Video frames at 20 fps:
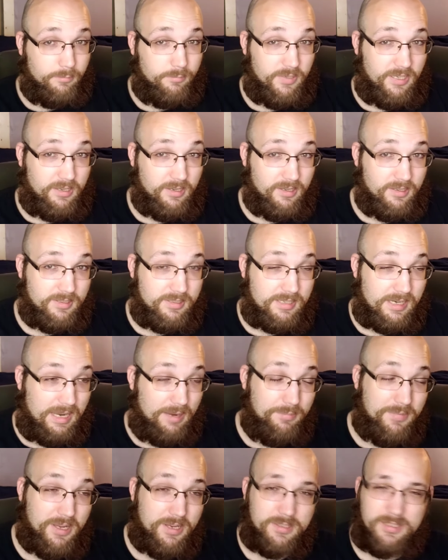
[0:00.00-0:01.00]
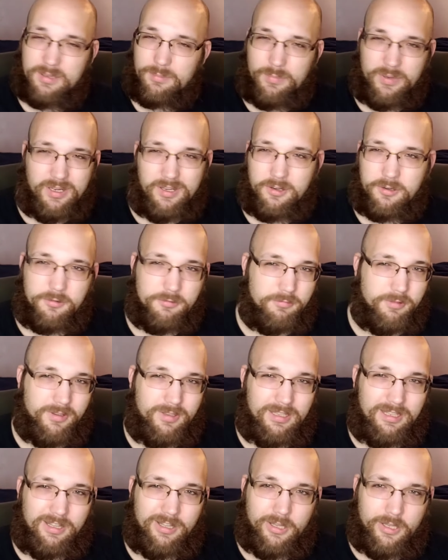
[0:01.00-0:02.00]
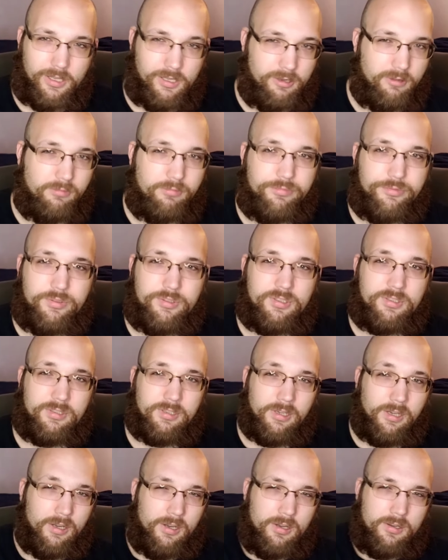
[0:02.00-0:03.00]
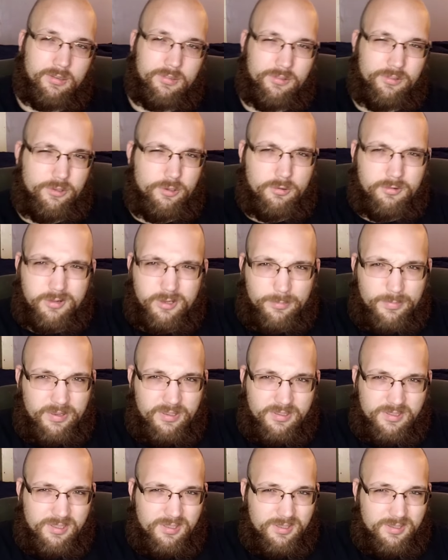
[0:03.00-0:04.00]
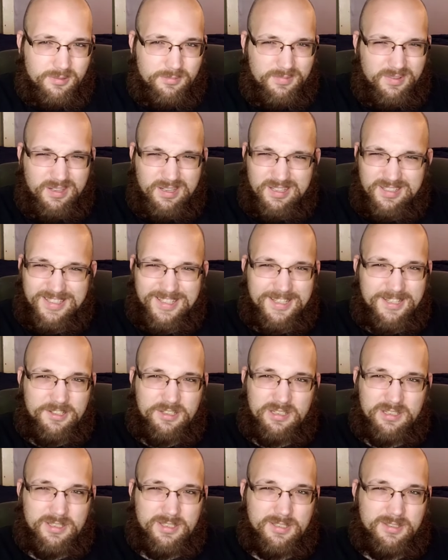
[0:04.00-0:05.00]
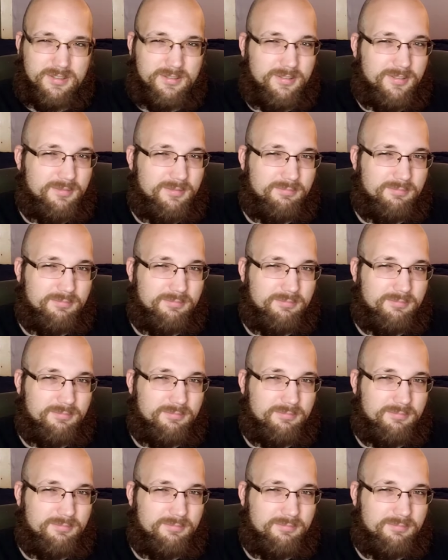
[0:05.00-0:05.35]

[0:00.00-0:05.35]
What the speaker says: because I'm not somebody who really loves tournaments, because it's just,